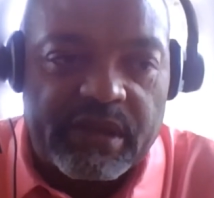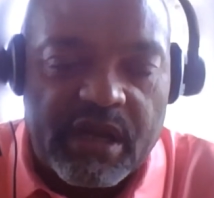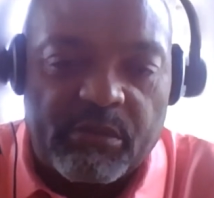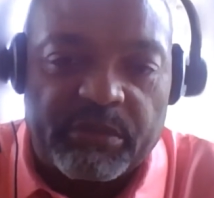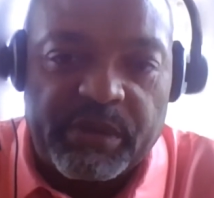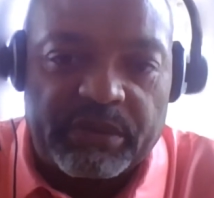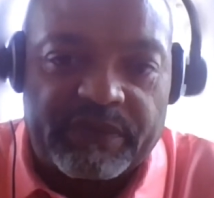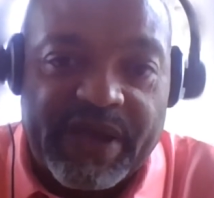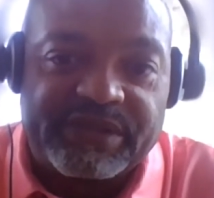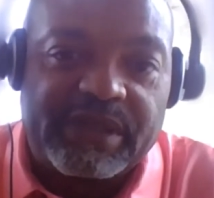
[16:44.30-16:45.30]
The number of people
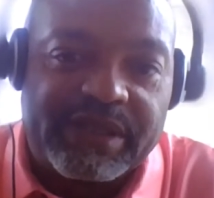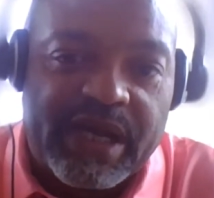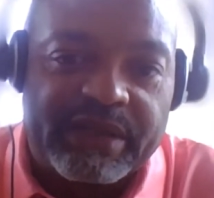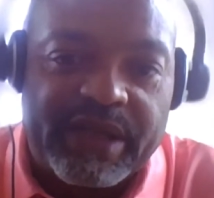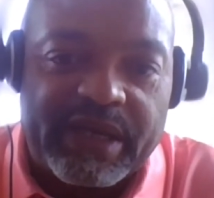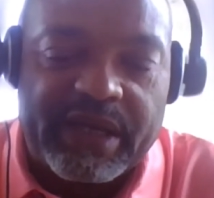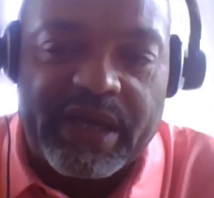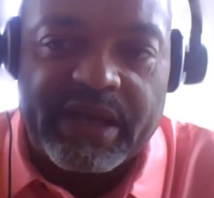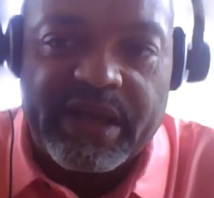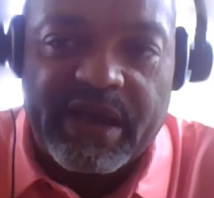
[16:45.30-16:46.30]
have actually done that
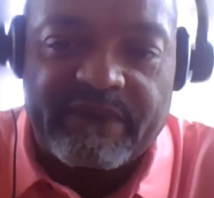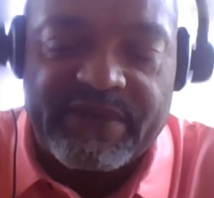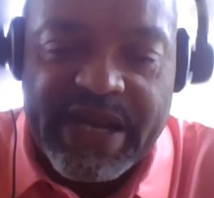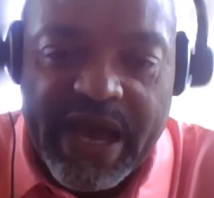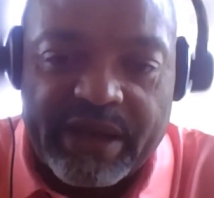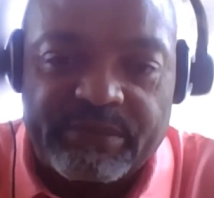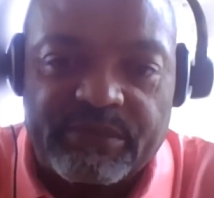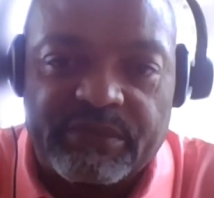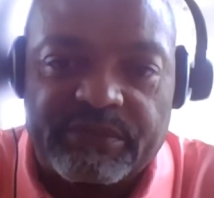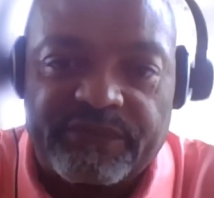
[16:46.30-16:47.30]
and have not
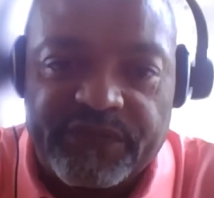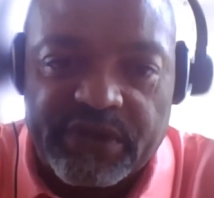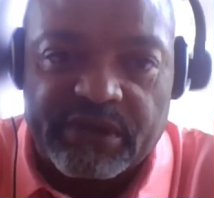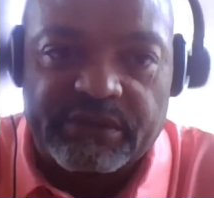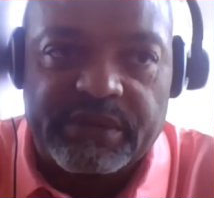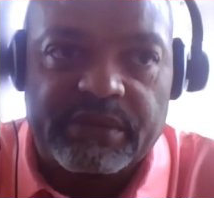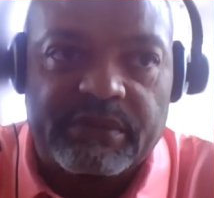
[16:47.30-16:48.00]
filled,